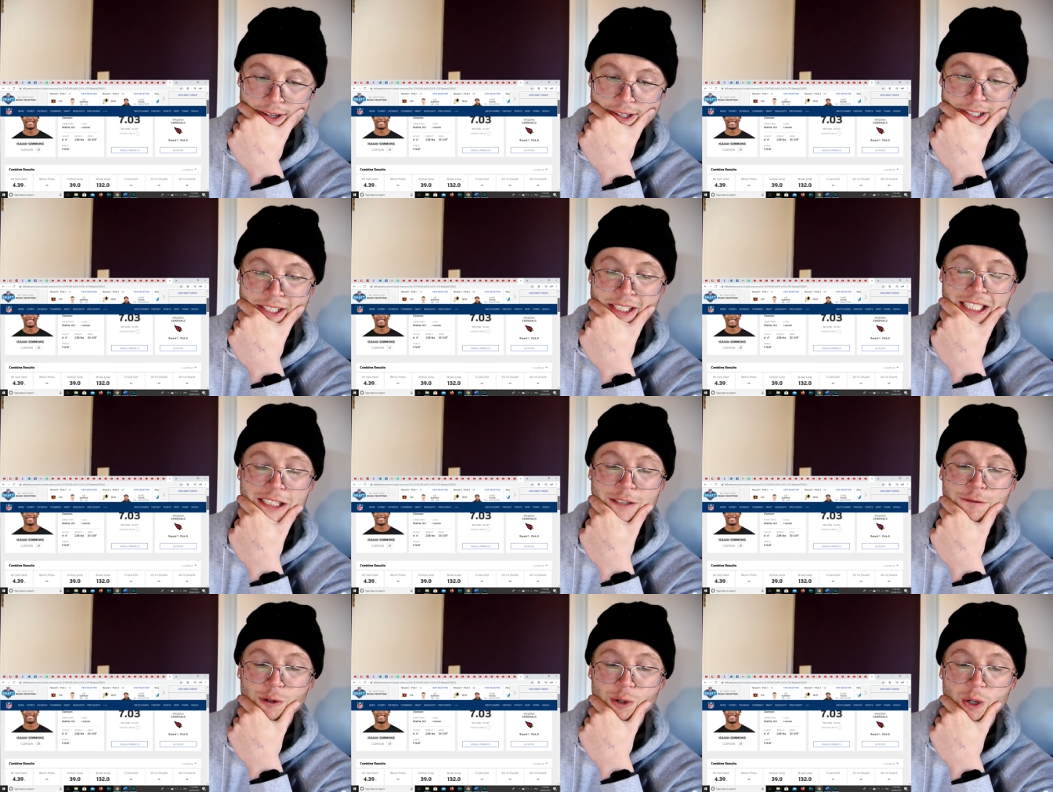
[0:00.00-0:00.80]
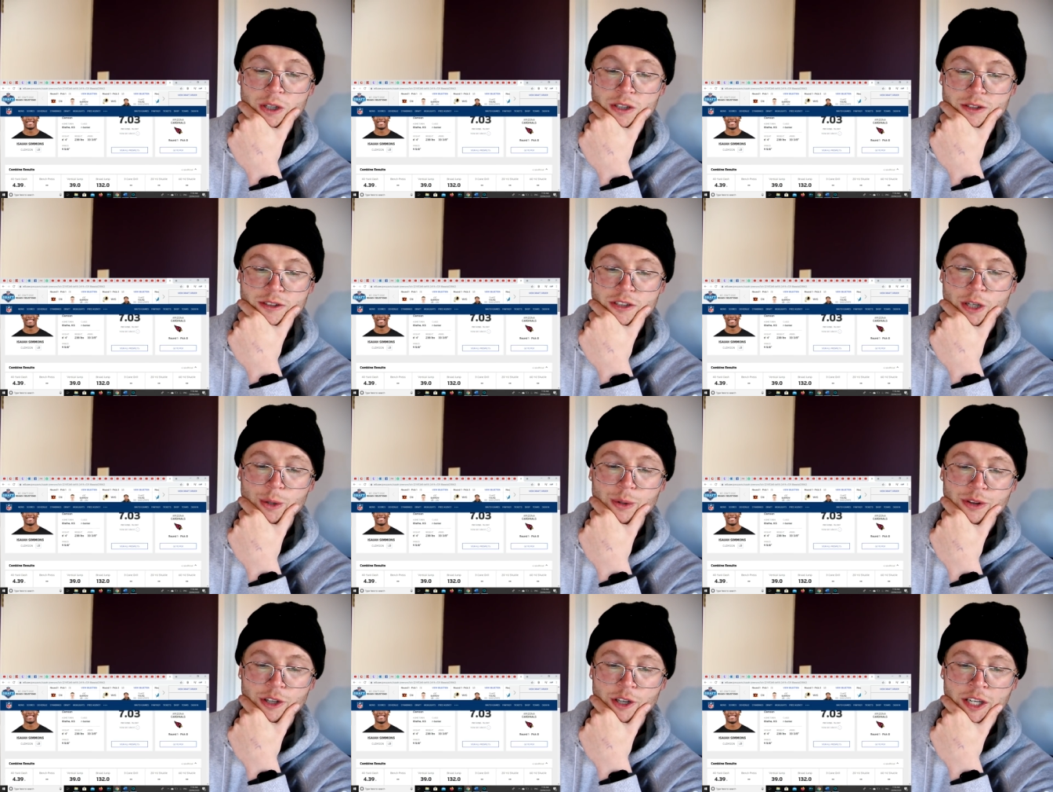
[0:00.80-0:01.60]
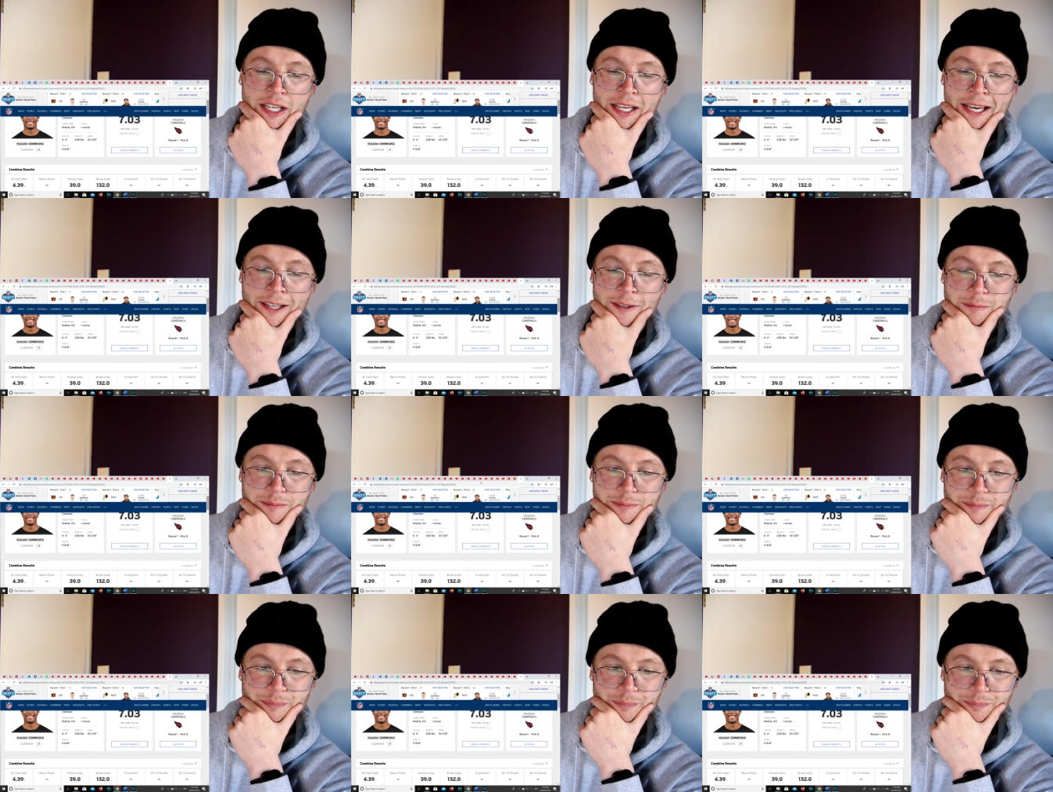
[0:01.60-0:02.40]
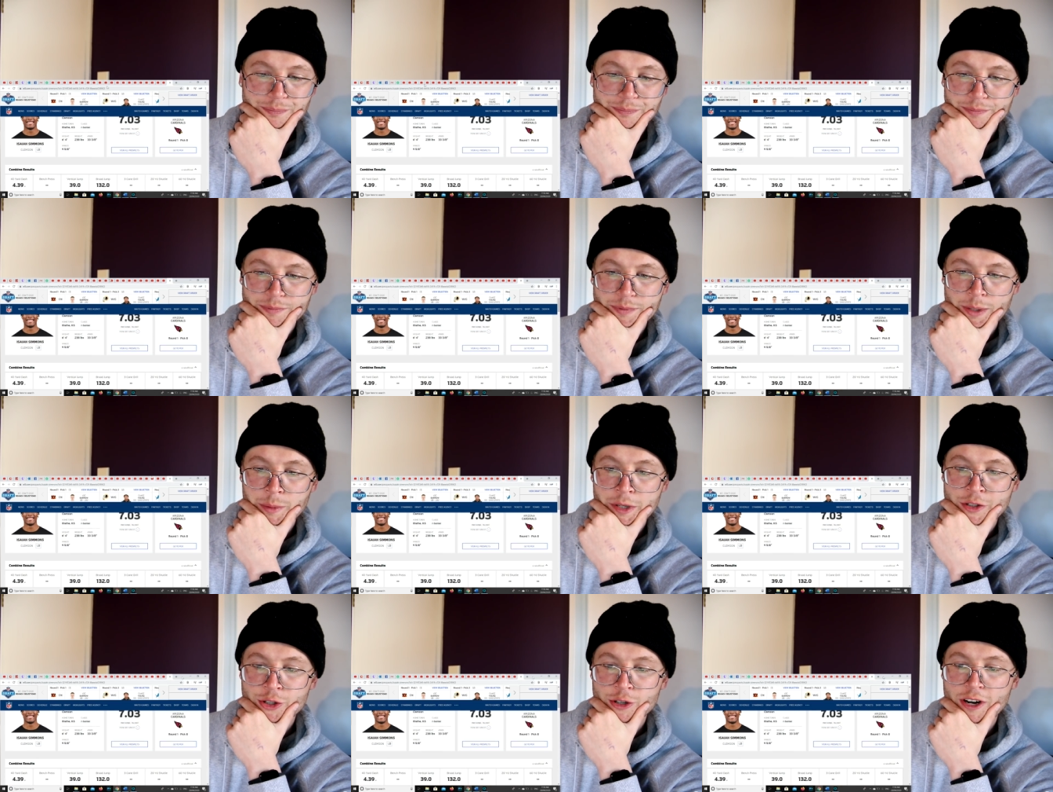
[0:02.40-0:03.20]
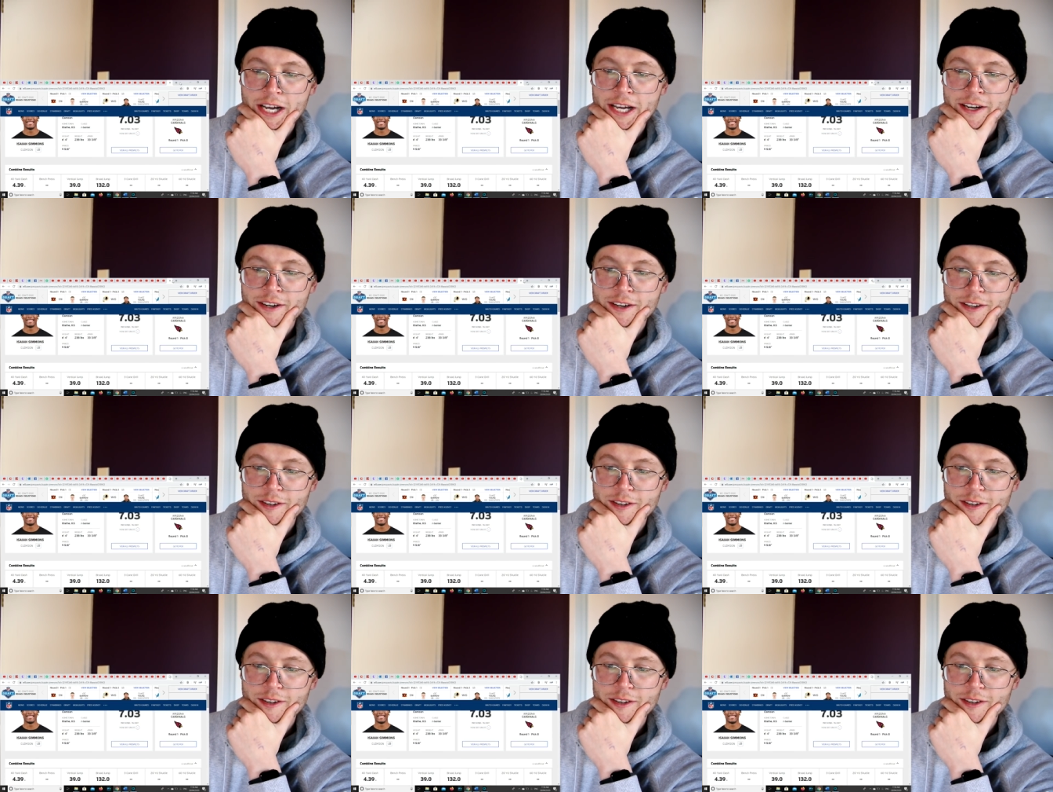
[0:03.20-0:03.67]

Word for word: six foot four, two thirty-eight. I'm gonna try and